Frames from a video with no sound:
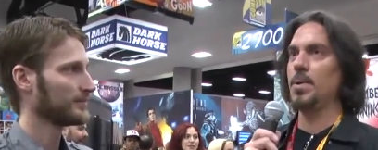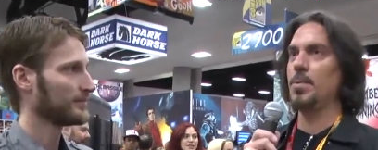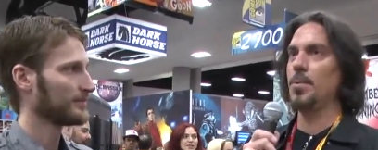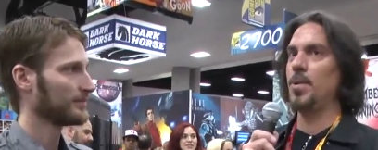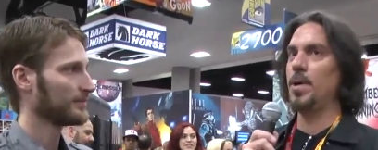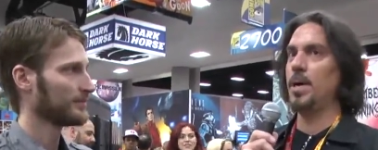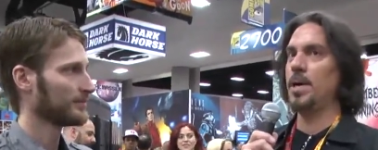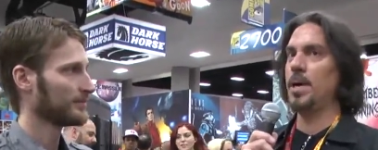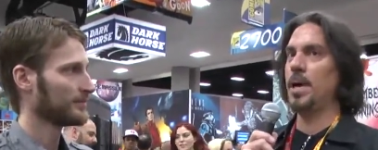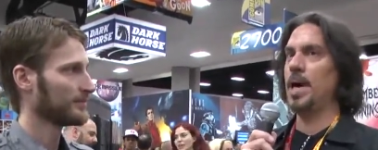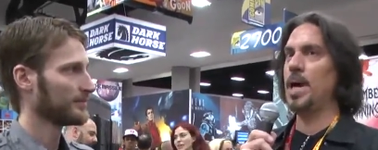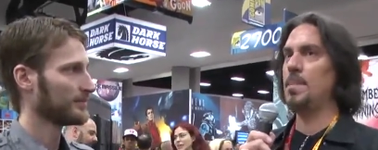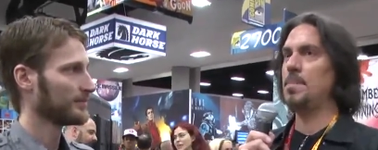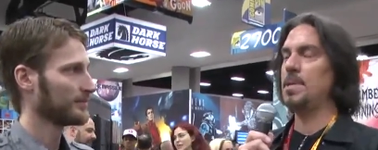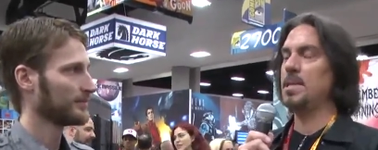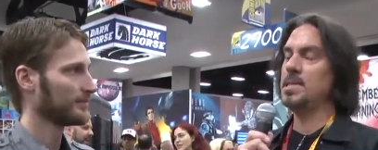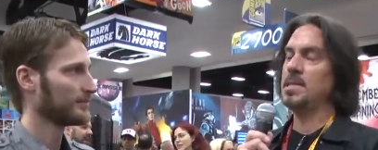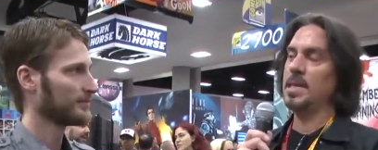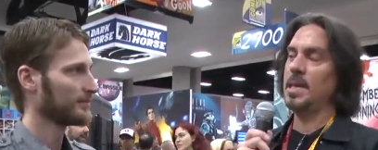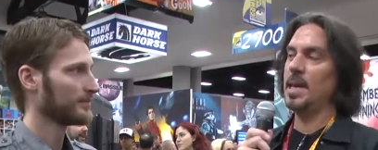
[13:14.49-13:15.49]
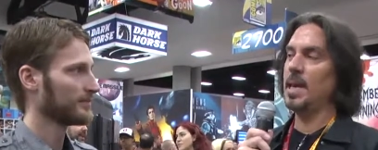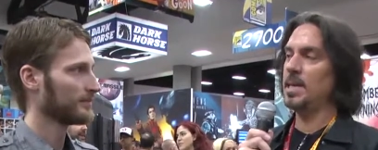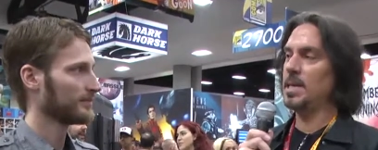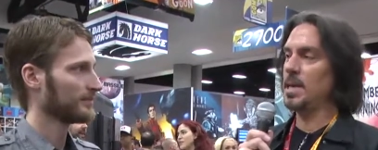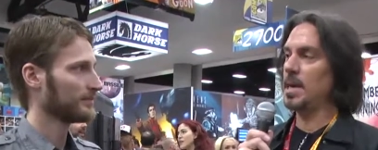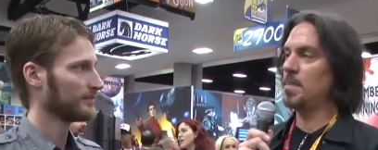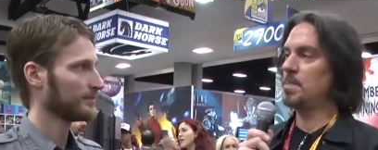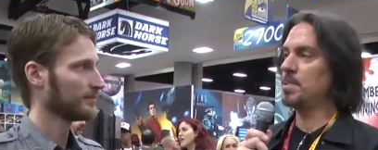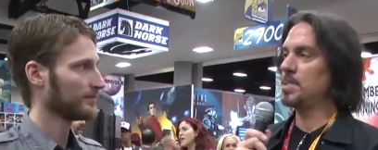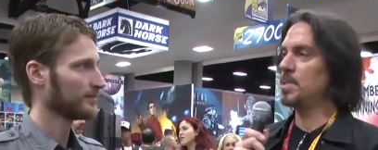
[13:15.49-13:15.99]
Speaker 1: what happened is he had the
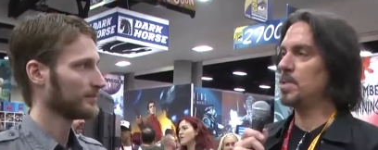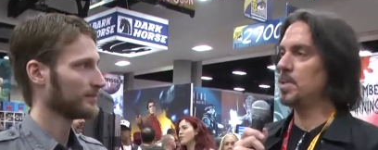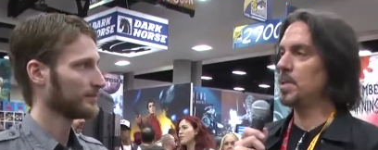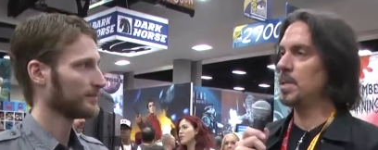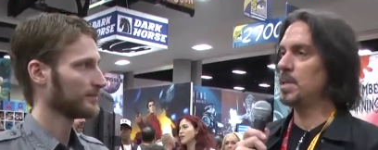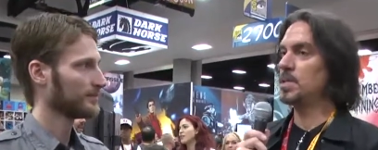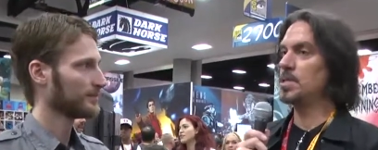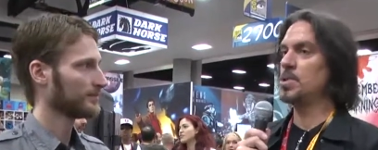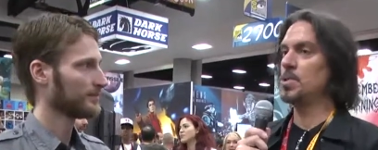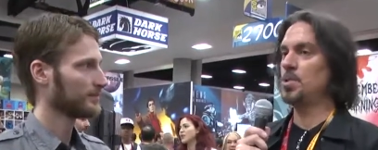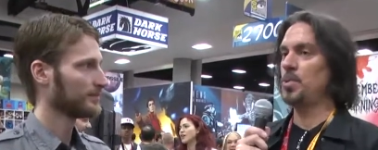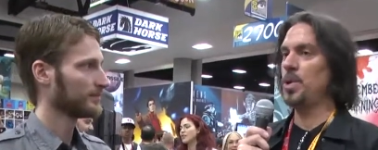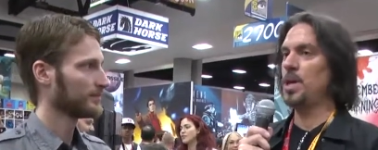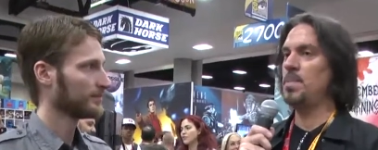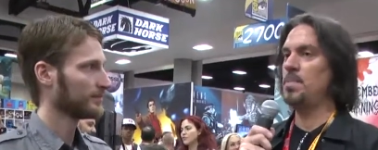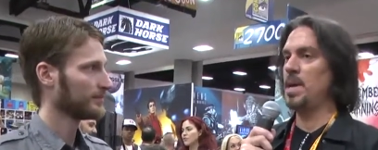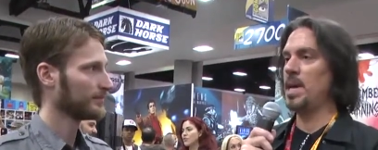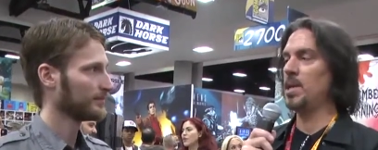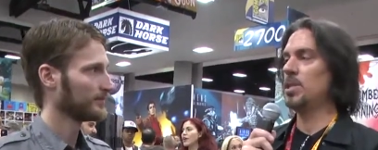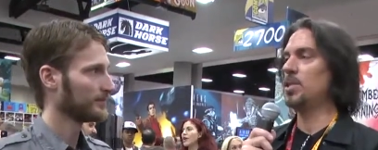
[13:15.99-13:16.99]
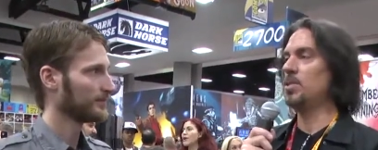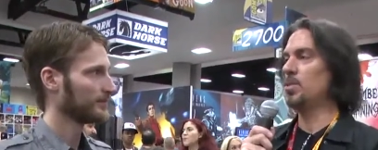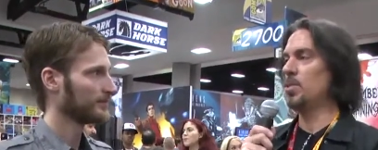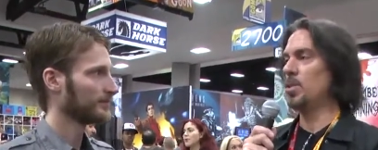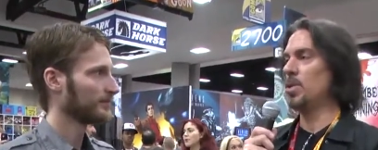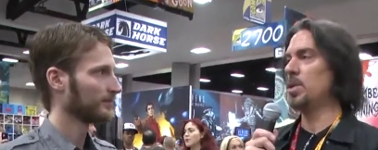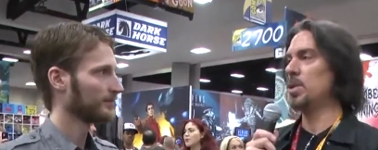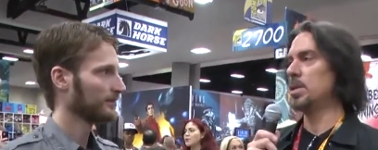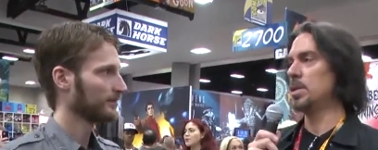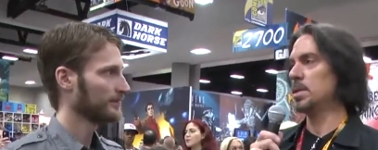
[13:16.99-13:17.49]
opportunity to remake the
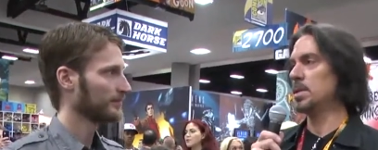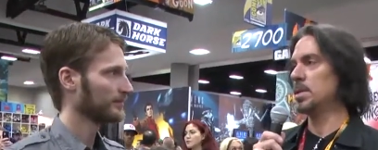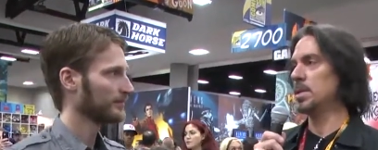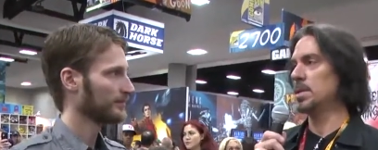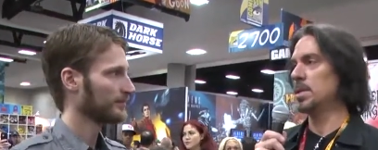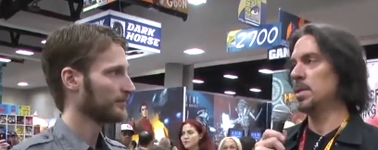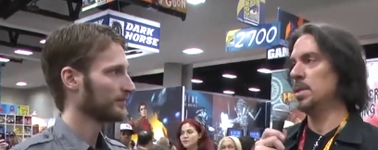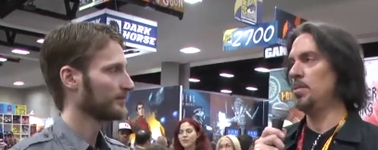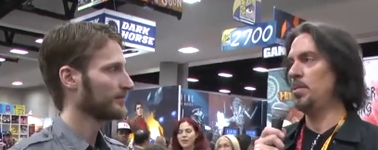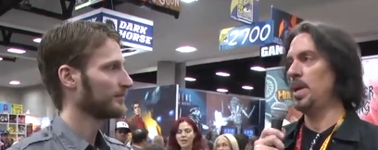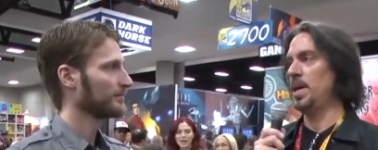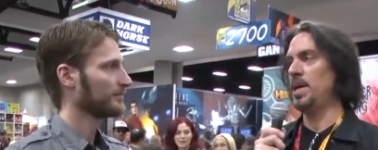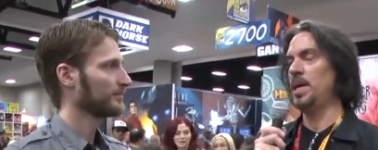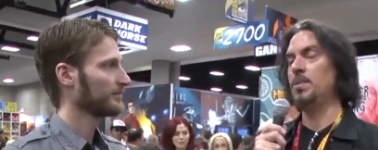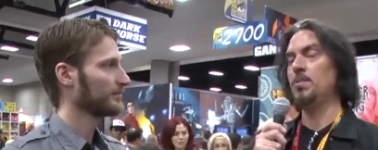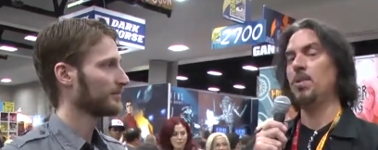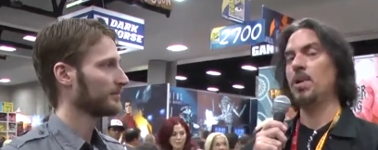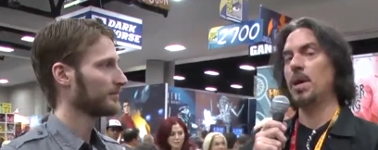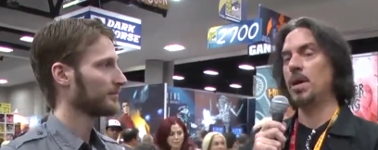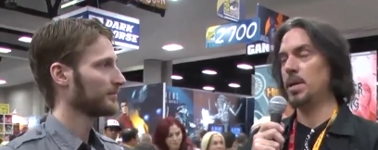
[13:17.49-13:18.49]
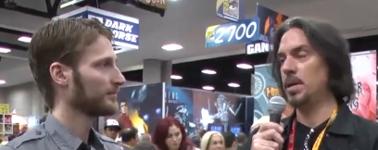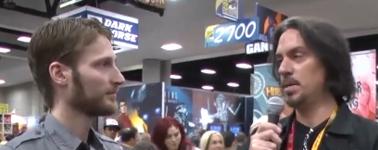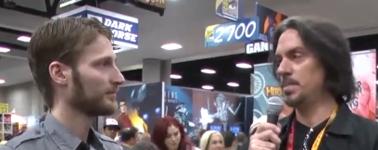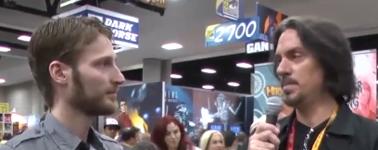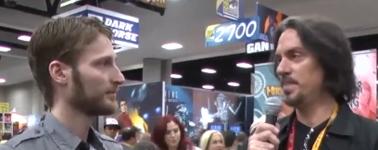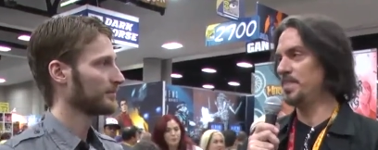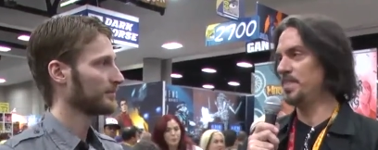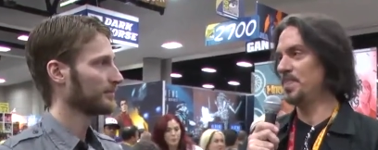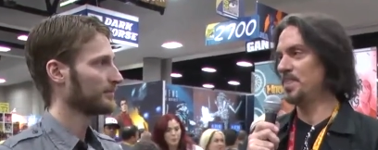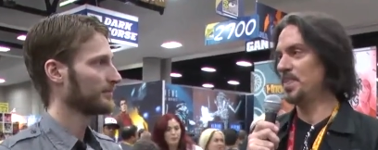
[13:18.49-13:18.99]
world the way he wanted.
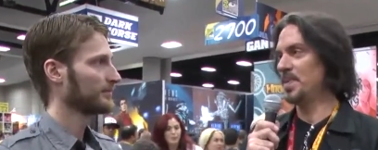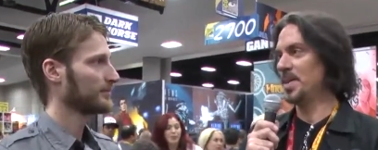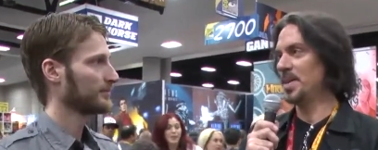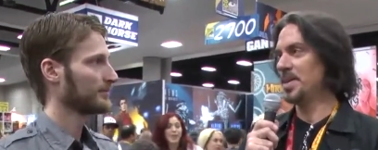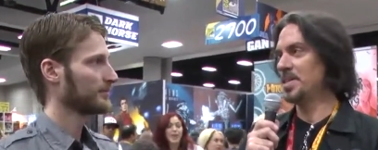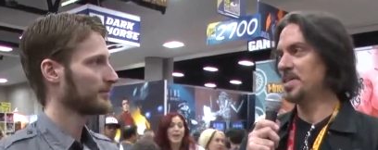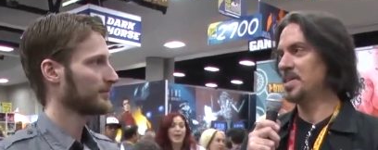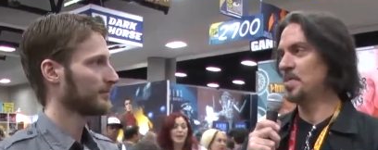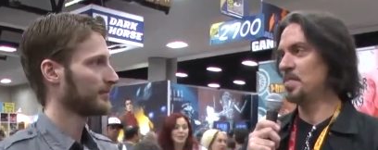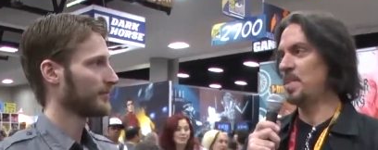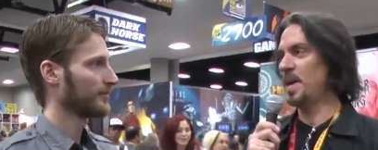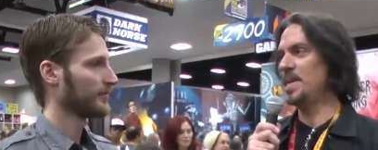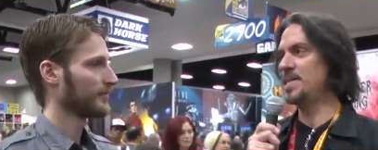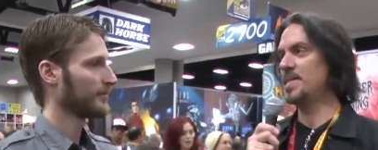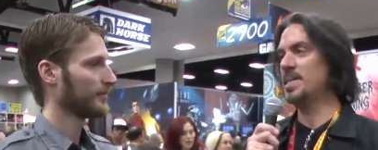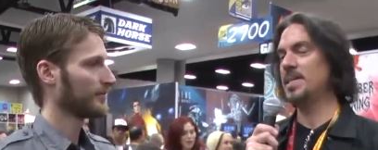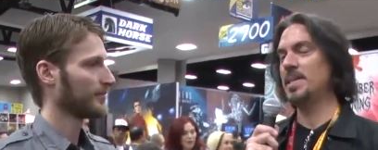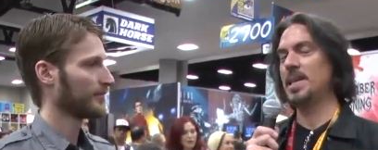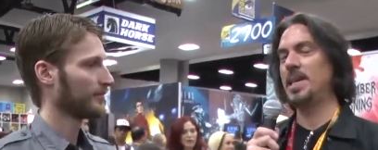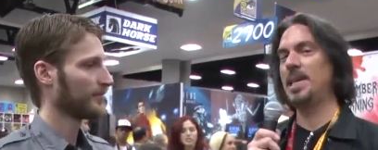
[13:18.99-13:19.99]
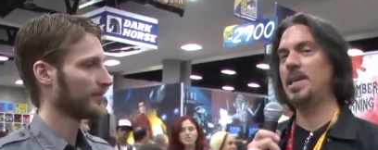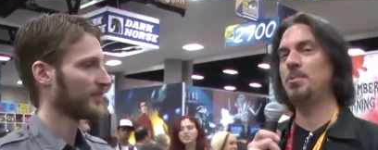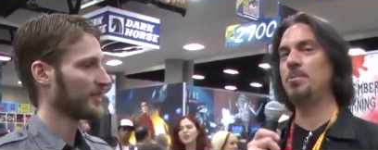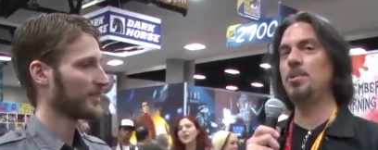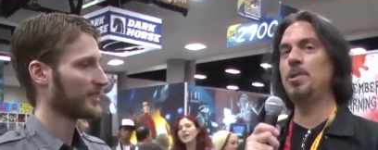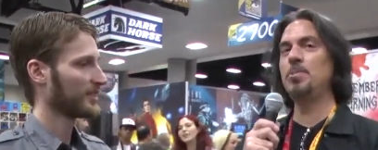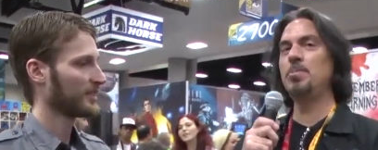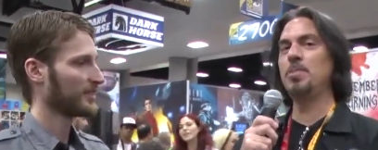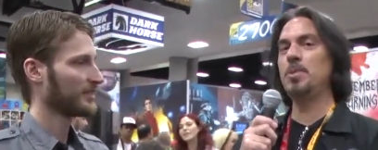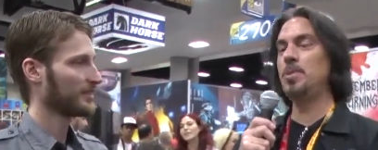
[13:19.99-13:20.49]
So basically, he
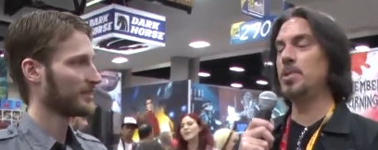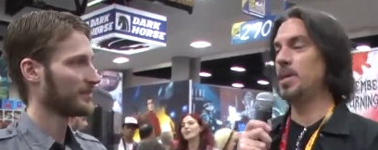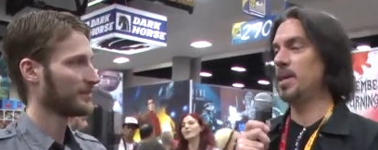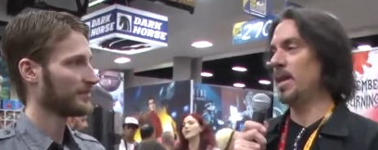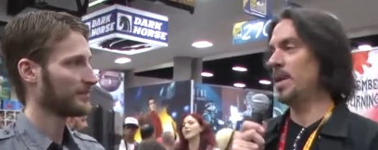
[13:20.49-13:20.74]
rebooted